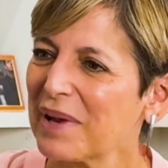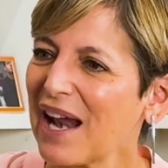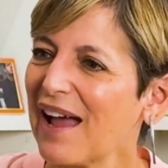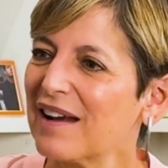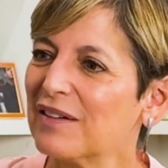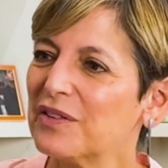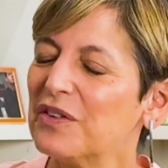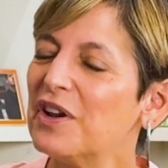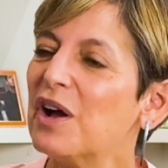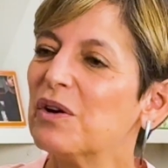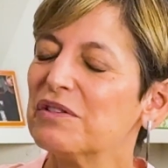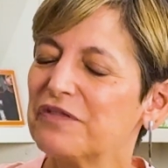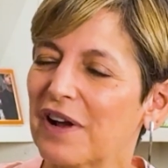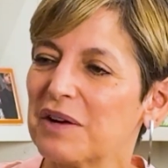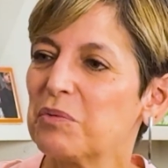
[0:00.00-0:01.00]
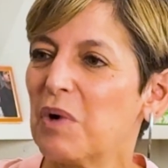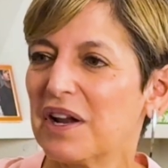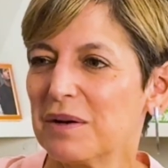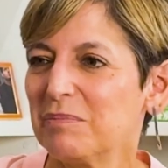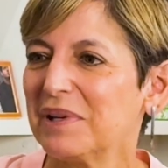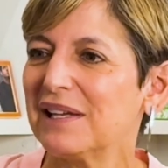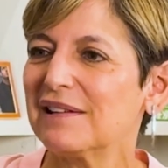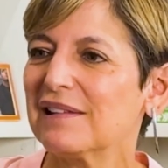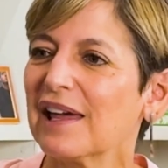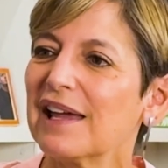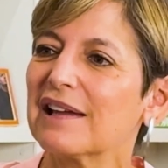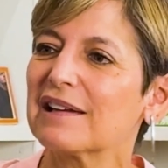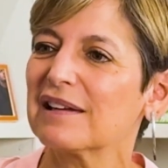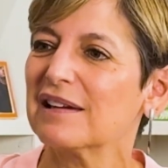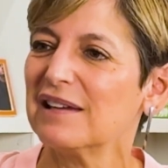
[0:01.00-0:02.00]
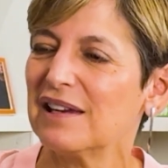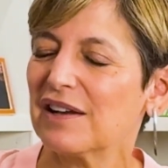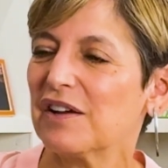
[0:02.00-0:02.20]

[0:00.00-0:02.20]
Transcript: but I don't know if I'd want to be like,